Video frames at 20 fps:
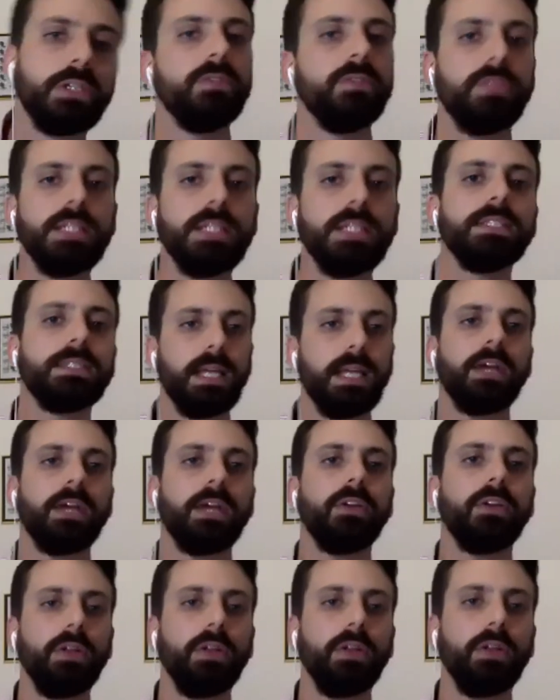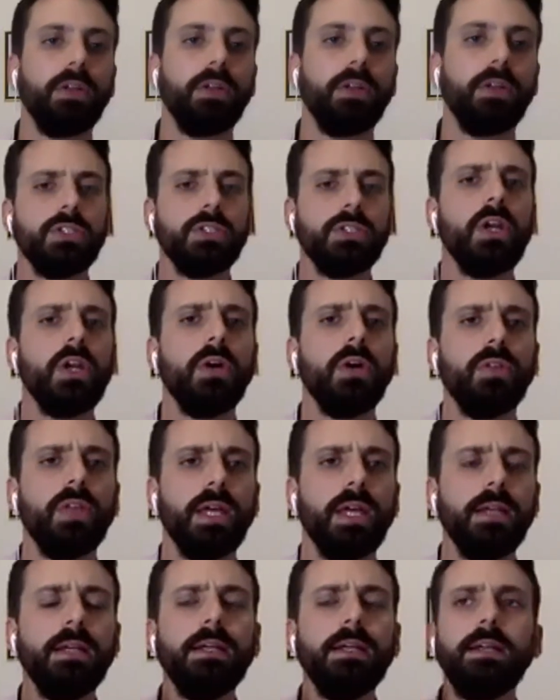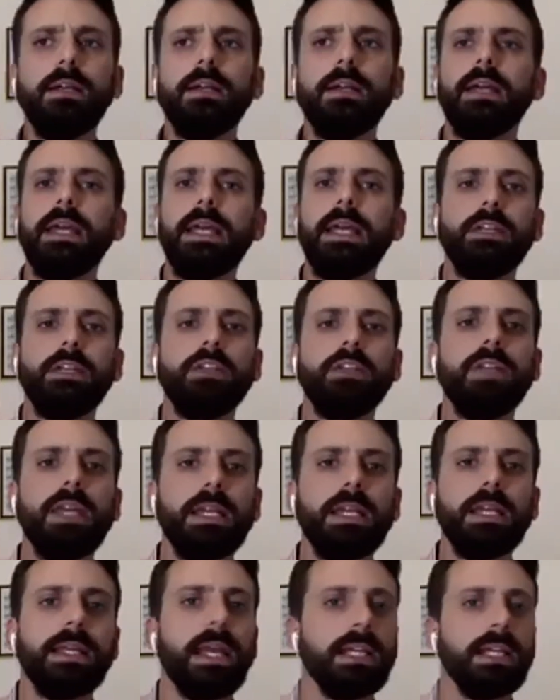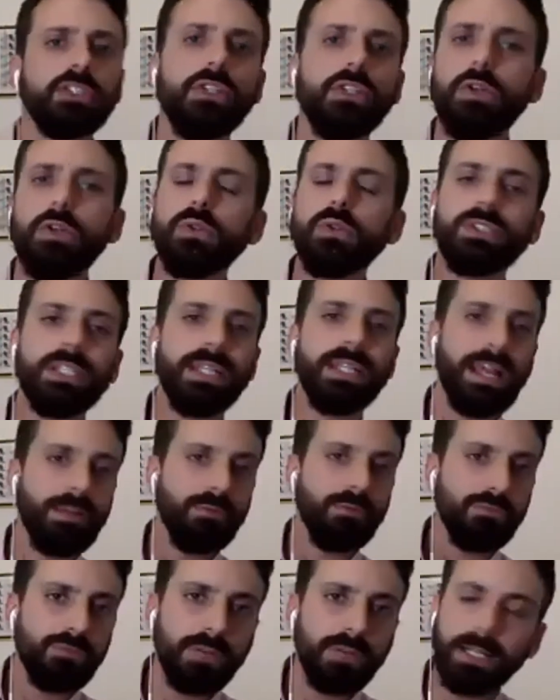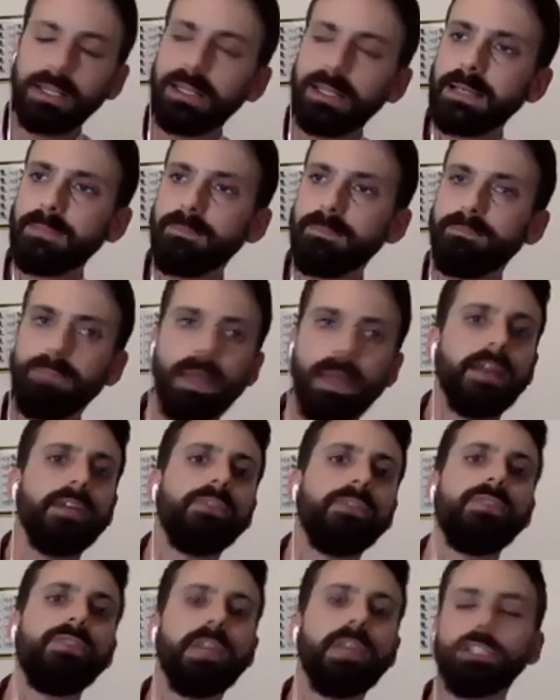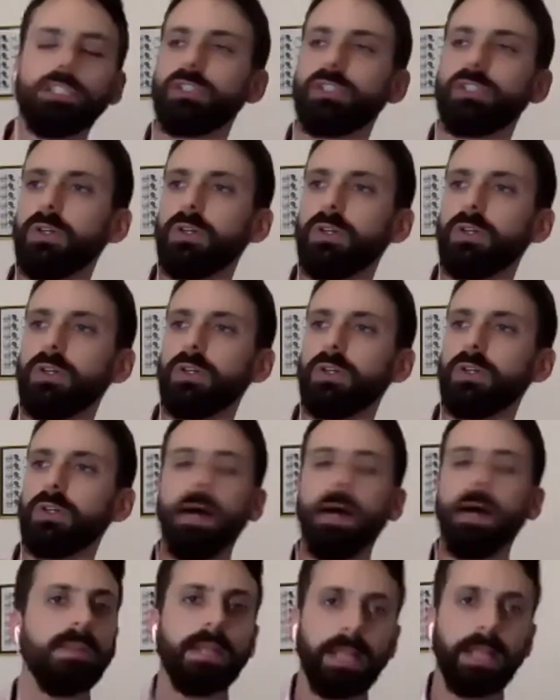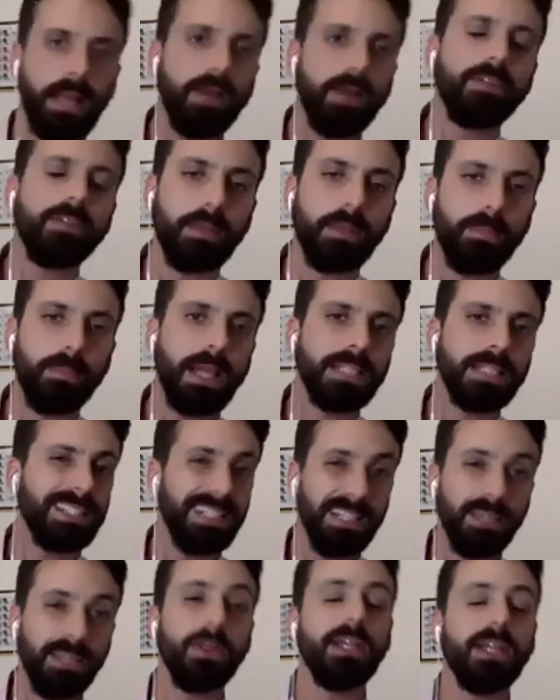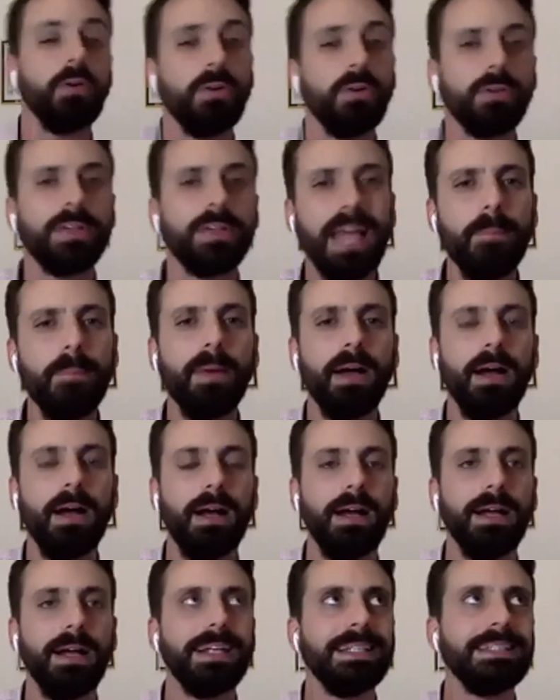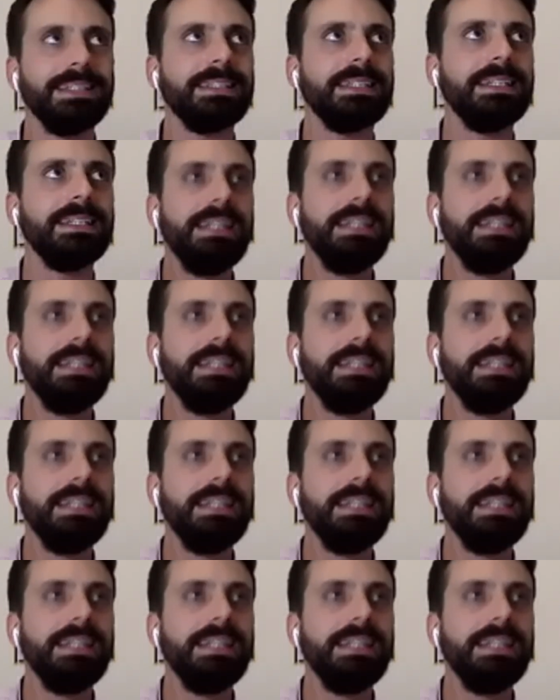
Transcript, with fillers: of these technologies, you know, that it, it gets used in a really beneficial public health capacity that we can all get behind.